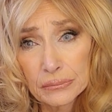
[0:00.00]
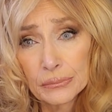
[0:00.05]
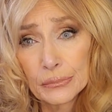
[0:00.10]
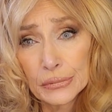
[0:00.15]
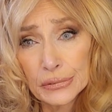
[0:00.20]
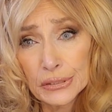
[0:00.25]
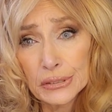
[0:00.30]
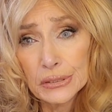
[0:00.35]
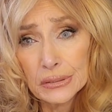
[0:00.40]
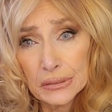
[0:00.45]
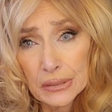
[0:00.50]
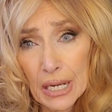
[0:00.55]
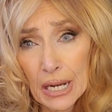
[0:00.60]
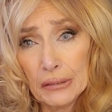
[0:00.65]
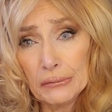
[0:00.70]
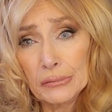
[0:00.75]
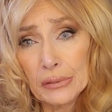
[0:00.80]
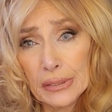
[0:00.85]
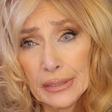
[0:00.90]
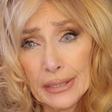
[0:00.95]
which I
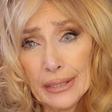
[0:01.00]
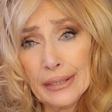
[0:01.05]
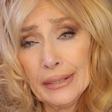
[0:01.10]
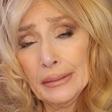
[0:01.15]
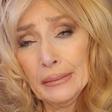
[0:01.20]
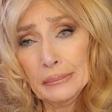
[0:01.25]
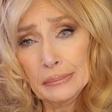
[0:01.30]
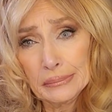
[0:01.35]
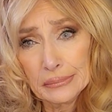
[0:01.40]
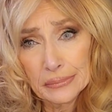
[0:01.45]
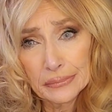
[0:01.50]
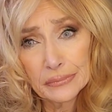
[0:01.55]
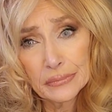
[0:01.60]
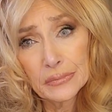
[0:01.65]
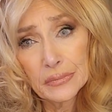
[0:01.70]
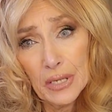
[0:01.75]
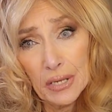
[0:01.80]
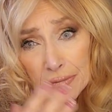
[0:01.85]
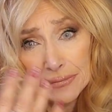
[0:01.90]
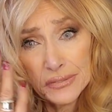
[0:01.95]
really am,
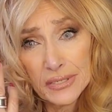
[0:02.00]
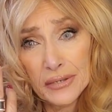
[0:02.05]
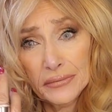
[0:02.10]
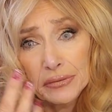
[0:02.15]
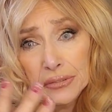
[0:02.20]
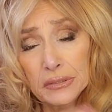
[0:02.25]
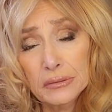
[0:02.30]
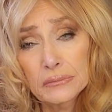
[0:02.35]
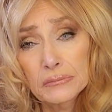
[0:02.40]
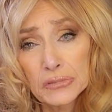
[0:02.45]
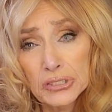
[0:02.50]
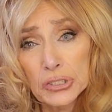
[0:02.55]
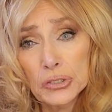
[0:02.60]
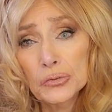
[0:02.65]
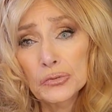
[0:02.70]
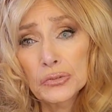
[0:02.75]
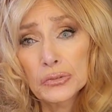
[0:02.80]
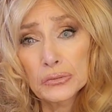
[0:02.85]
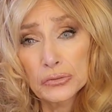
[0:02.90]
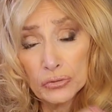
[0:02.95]
of 7
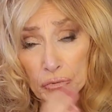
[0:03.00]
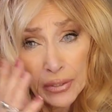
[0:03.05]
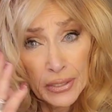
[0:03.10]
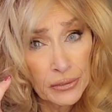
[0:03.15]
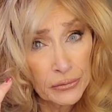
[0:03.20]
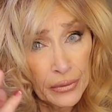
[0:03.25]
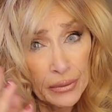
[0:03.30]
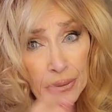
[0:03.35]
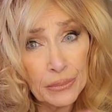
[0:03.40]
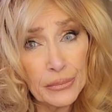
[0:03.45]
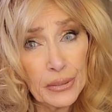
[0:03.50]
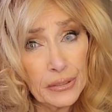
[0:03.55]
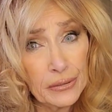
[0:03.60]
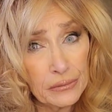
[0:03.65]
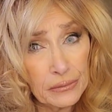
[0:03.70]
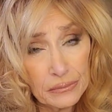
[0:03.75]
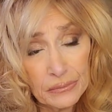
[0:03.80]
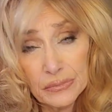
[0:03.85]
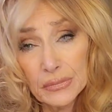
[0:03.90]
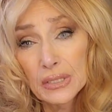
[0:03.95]
children, great-grandmother.
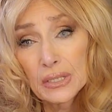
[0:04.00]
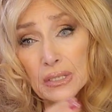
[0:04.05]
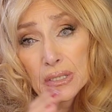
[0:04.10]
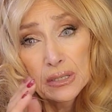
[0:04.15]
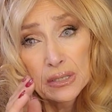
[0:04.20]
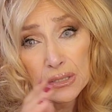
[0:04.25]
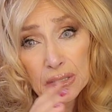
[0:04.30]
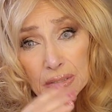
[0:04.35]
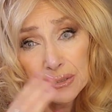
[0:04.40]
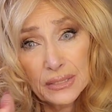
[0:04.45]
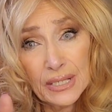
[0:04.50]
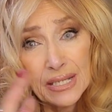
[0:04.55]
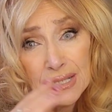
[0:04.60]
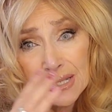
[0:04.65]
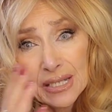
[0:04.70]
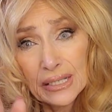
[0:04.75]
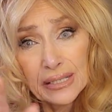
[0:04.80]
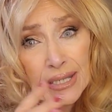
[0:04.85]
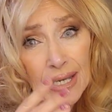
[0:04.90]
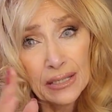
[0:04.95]
That's
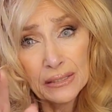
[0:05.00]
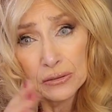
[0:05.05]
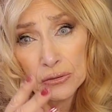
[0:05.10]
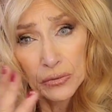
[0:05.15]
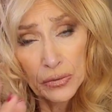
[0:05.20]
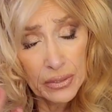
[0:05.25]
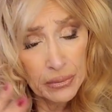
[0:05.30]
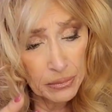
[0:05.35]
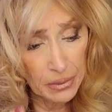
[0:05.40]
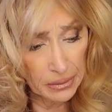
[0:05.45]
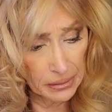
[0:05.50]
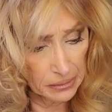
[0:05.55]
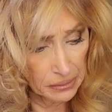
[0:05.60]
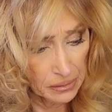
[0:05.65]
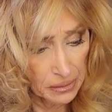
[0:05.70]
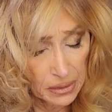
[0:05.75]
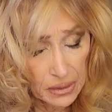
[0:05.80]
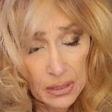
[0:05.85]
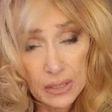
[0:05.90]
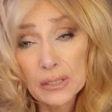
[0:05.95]
not counting grandmother.
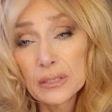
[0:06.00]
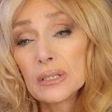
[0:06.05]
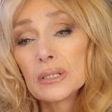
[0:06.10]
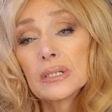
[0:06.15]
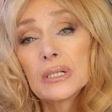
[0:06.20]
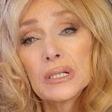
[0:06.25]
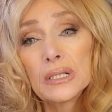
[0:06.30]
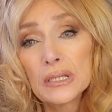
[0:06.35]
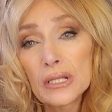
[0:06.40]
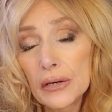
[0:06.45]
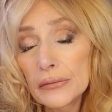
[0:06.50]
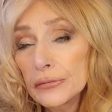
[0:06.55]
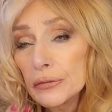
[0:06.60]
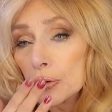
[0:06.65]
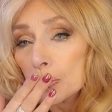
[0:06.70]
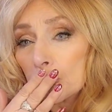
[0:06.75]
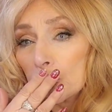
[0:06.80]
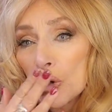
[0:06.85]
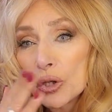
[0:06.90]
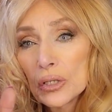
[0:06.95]
Love
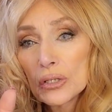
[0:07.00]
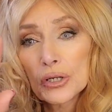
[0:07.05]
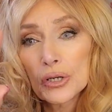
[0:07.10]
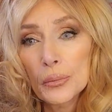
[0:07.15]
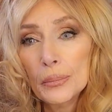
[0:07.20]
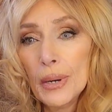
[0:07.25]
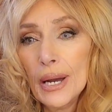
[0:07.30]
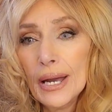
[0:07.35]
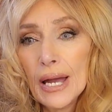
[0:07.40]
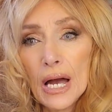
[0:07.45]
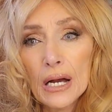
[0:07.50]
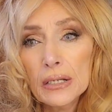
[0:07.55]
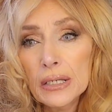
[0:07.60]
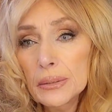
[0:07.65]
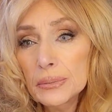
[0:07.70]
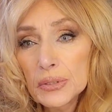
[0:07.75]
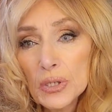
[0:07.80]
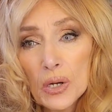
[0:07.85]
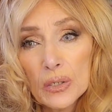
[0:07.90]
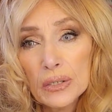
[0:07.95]
you. Goodbye. I'll
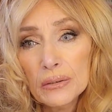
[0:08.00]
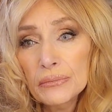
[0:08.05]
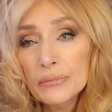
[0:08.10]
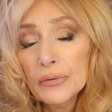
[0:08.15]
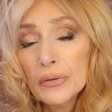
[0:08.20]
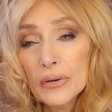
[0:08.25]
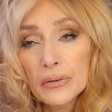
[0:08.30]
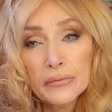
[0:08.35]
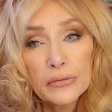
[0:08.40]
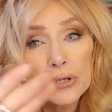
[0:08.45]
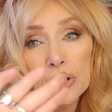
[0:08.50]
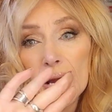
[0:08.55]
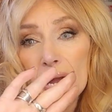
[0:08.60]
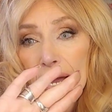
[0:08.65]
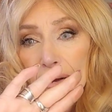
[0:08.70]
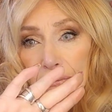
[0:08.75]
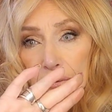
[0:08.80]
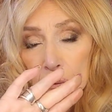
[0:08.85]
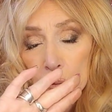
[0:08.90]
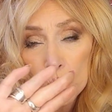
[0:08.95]
keep talking forever.
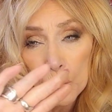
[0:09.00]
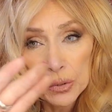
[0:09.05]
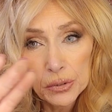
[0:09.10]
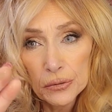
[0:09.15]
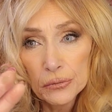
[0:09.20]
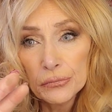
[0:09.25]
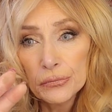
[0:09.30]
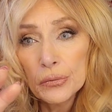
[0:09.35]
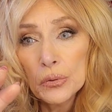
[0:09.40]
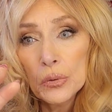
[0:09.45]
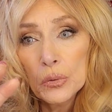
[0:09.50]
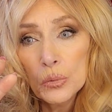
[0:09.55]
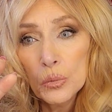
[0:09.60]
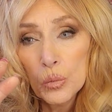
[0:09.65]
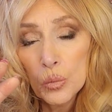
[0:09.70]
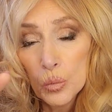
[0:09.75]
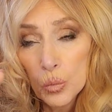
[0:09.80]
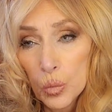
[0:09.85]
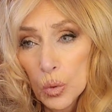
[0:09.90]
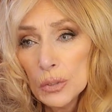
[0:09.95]
Have a wonderful,
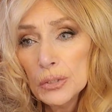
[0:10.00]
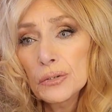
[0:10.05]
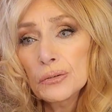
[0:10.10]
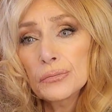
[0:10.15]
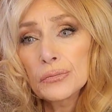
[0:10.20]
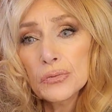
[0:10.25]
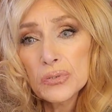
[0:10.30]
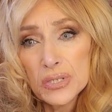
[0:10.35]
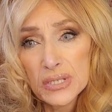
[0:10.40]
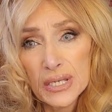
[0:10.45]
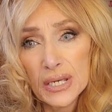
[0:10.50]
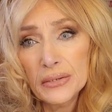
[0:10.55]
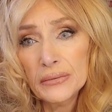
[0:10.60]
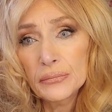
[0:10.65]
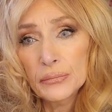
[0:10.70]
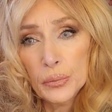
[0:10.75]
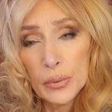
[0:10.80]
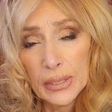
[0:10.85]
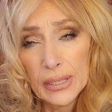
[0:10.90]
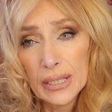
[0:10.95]
wonderful, safe
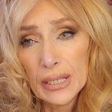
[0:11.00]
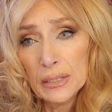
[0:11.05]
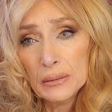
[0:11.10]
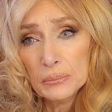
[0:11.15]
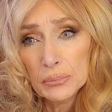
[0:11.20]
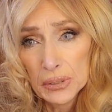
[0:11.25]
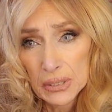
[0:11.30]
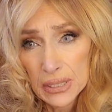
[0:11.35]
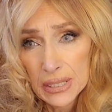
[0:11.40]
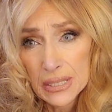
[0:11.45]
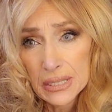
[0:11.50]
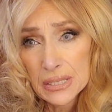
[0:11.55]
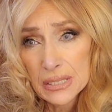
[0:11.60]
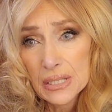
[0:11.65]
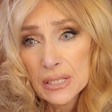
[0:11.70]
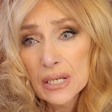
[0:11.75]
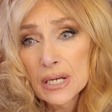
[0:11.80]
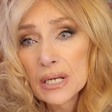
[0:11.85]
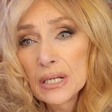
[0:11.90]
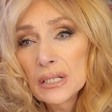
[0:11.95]
weekend, please.
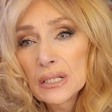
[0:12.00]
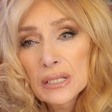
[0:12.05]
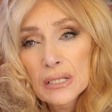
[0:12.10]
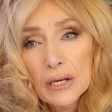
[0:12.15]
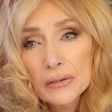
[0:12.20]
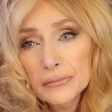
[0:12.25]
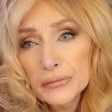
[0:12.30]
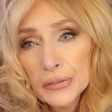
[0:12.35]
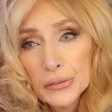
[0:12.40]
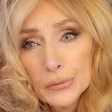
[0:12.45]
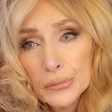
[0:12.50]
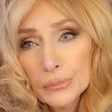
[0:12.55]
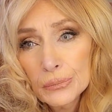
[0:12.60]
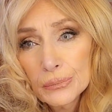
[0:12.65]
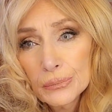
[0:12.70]
Love you.